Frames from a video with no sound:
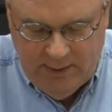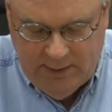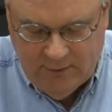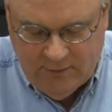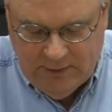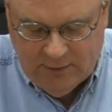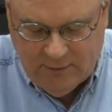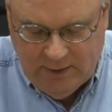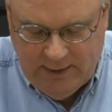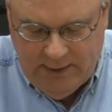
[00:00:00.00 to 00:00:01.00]
and
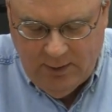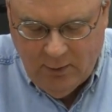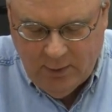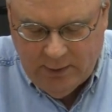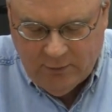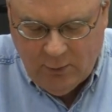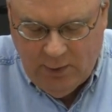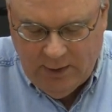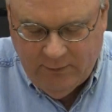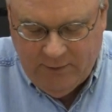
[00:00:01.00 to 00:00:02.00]
6 Lady Hornets
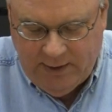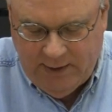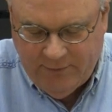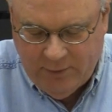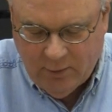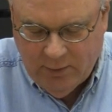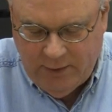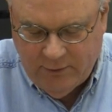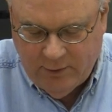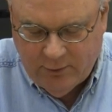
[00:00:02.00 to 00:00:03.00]
qualify for the
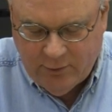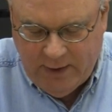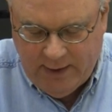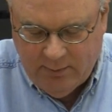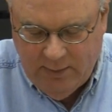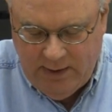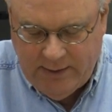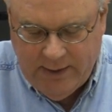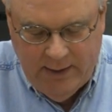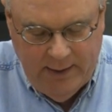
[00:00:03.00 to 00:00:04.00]
regional track meet